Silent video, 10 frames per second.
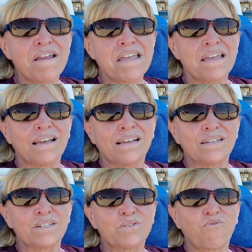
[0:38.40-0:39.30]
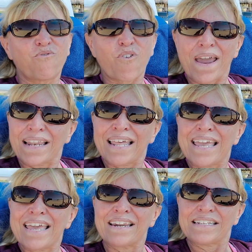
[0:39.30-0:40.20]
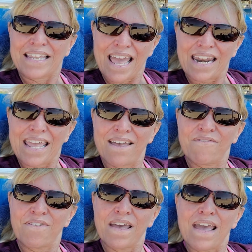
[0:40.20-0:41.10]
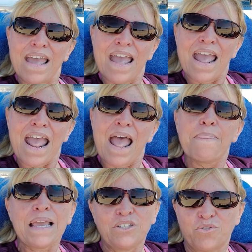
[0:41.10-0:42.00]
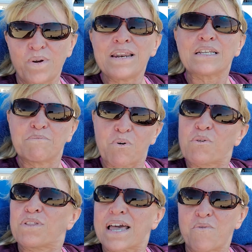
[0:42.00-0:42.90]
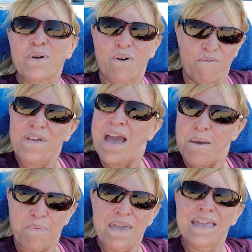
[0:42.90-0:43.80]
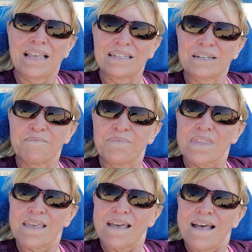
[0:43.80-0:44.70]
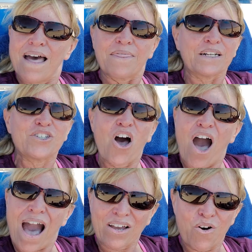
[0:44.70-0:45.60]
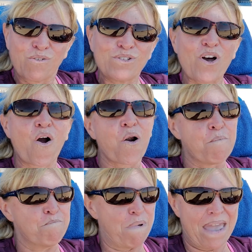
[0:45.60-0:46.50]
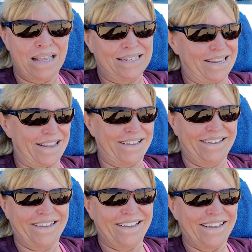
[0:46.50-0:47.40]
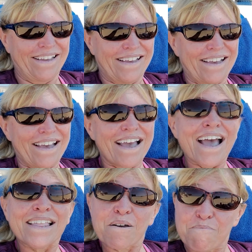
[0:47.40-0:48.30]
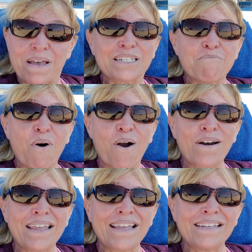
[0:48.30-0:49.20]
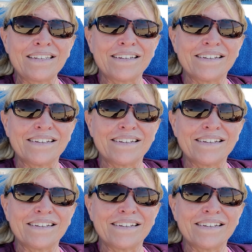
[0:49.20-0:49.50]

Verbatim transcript: is friendly and attentive, and they treat us both like we are VIPs. The tacos are amazing. And the best part is